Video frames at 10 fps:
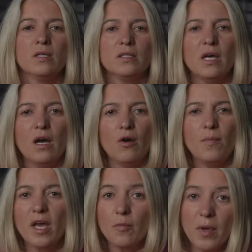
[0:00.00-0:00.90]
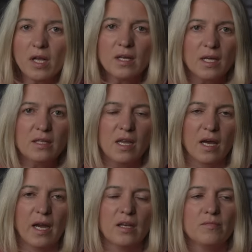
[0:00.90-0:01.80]
So my appeal got
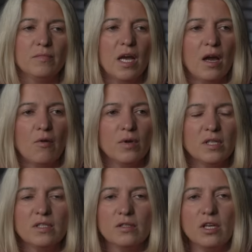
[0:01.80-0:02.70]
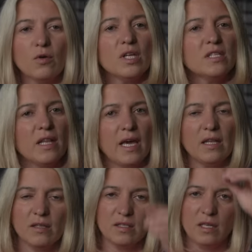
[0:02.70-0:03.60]
denied. Now it's, you know, it's
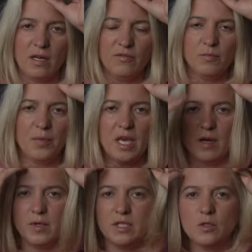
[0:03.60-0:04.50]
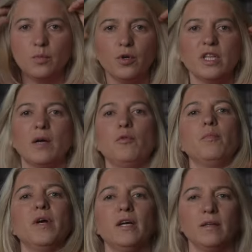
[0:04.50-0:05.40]
late, it's 11 p.m. at this point. I'm in
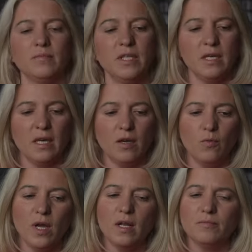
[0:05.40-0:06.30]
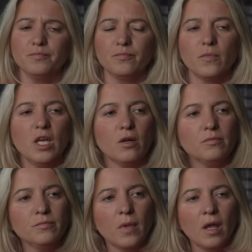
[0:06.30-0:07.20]
bed. I'm thinking, well, you
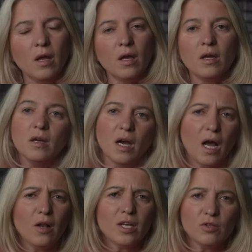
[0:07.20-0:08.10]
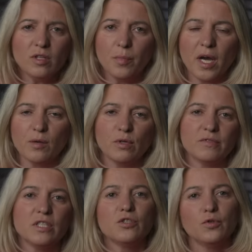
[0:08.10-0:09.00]
know, I'll get to the bottom of
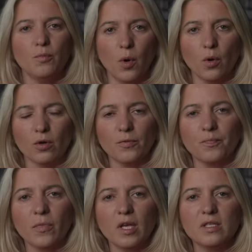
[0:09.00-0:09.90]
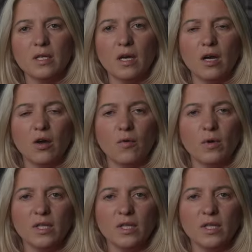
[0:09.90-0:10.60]
this tomorrow. So